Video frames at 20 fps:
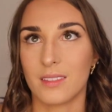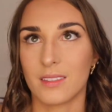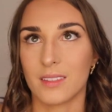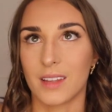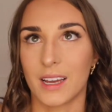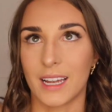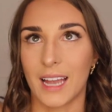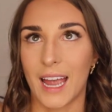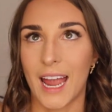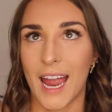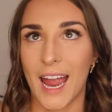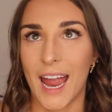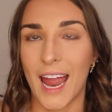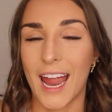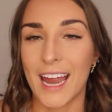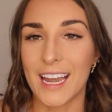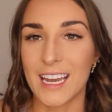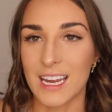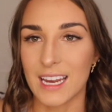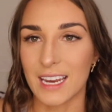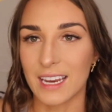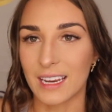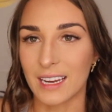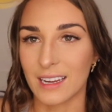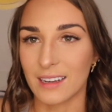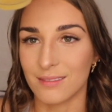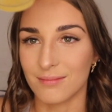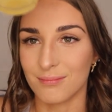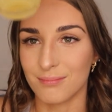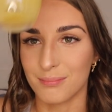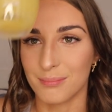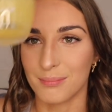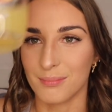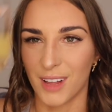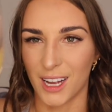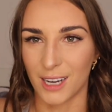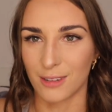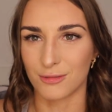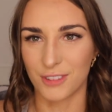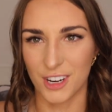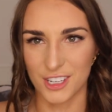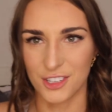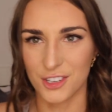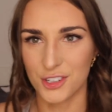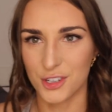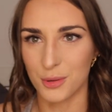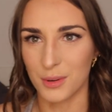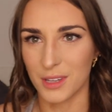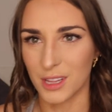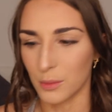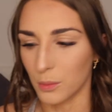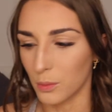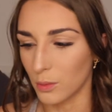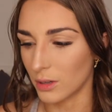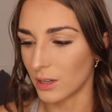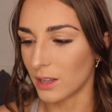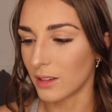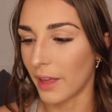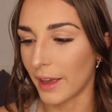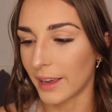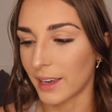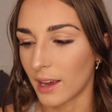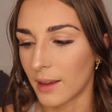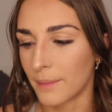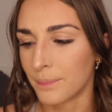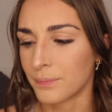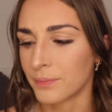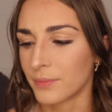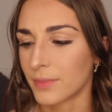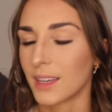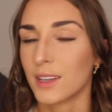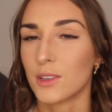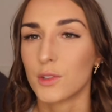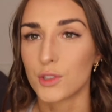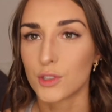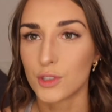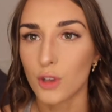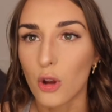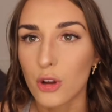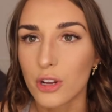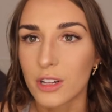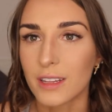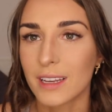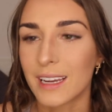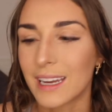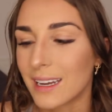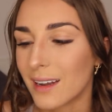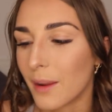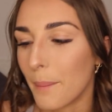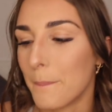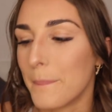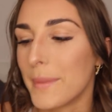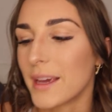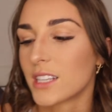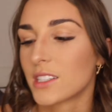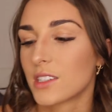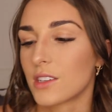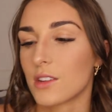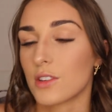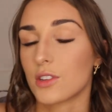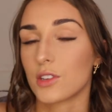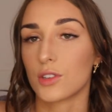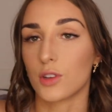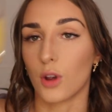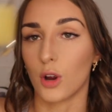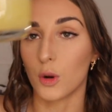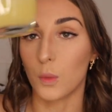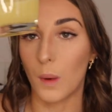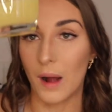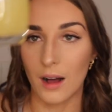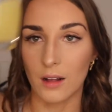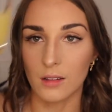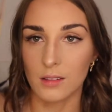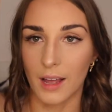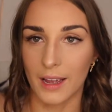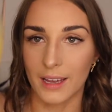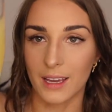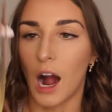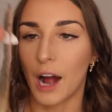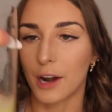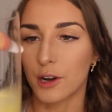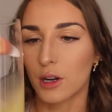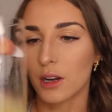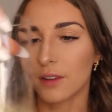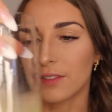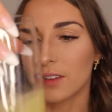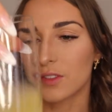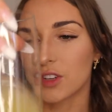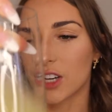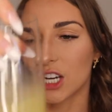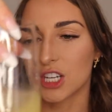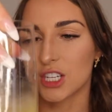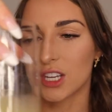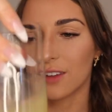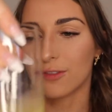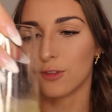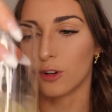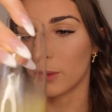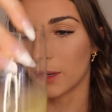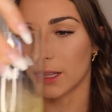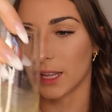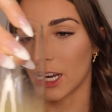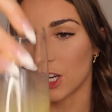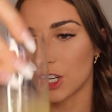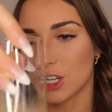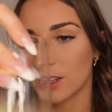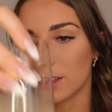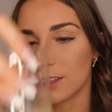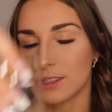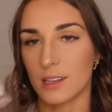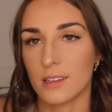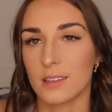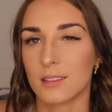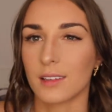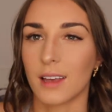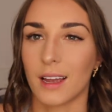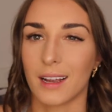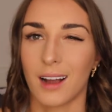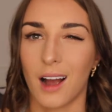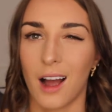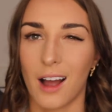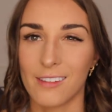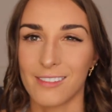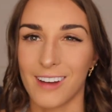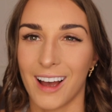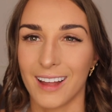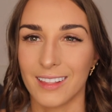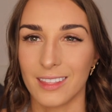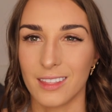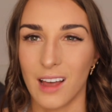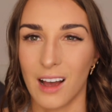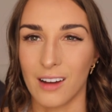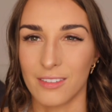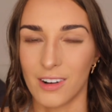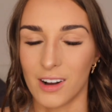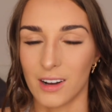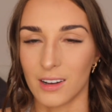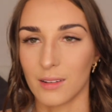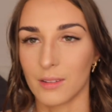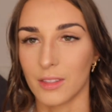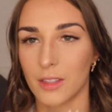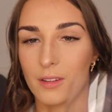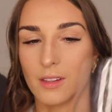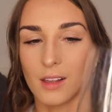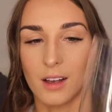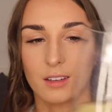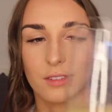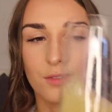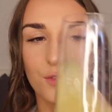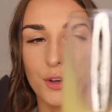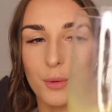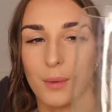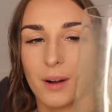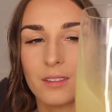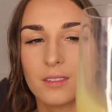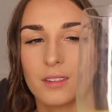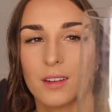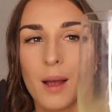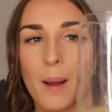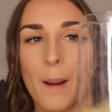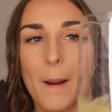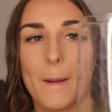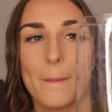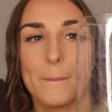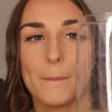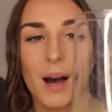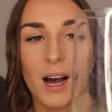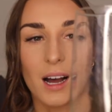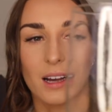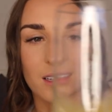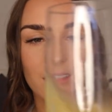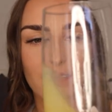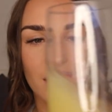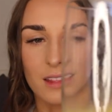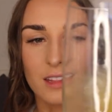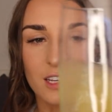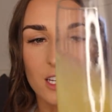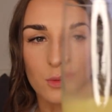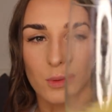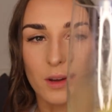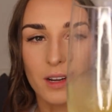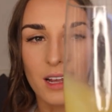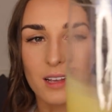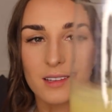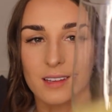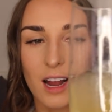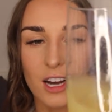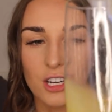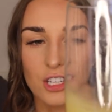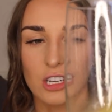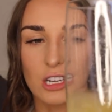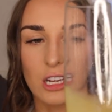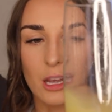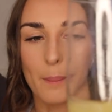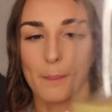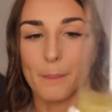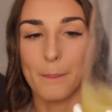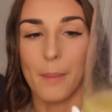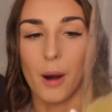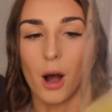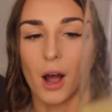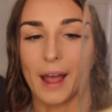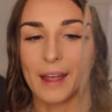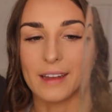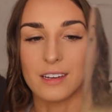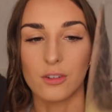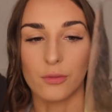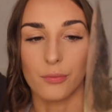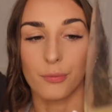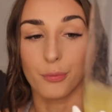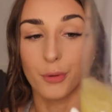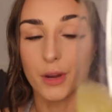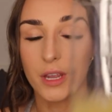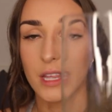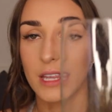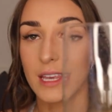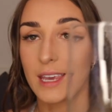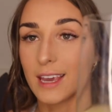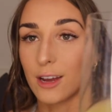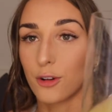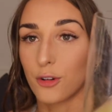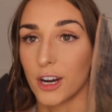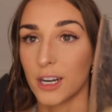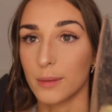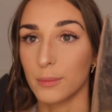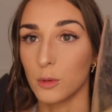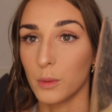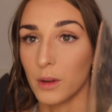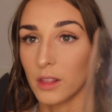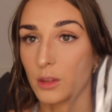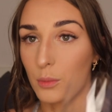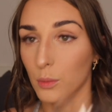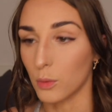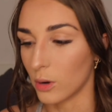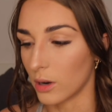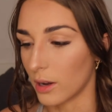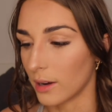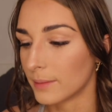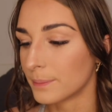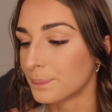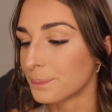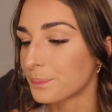like any like residue in the water. Like so clean, mixed so well. Like I don't know if they've changed their formulation since like I've had the last few ones, but this one has actually combined really incredible with the water.